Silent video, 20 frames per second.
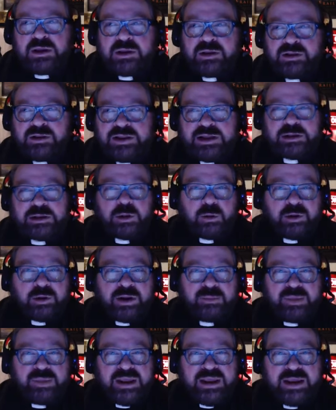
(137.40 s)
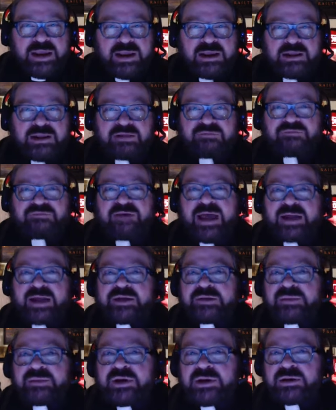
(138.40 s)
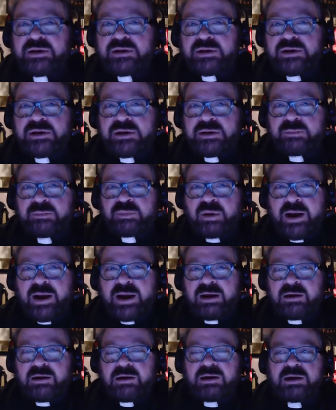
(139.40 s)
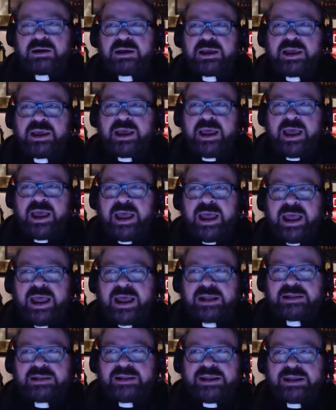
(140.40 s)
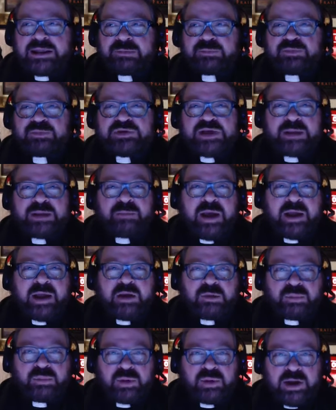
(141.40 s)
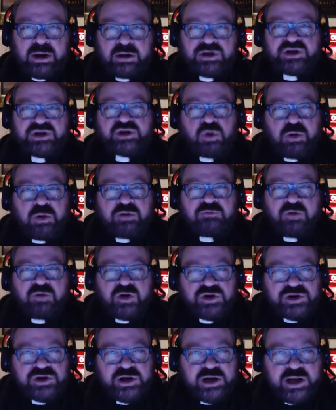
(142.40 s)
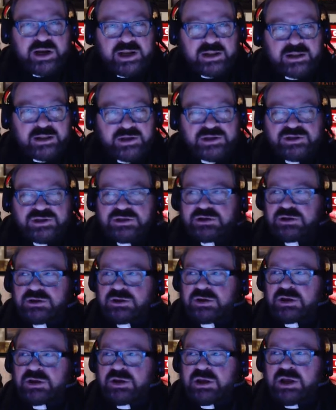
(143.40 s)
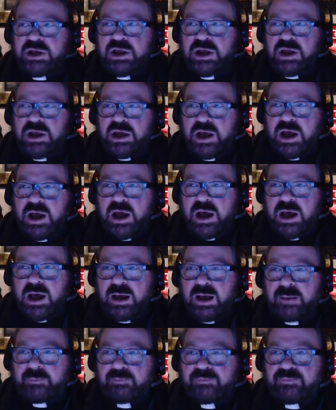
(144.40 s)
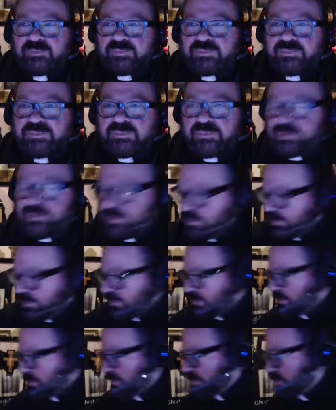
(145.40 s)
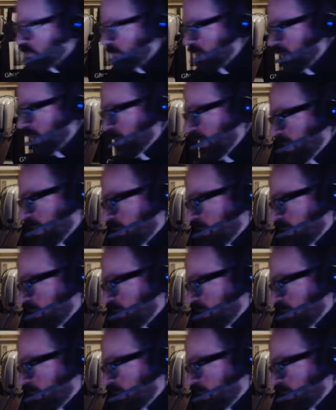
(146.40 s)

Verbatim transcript: the Glory Be, the Fatima prayer, and the St. Michael prayer, short version in English. Um, and a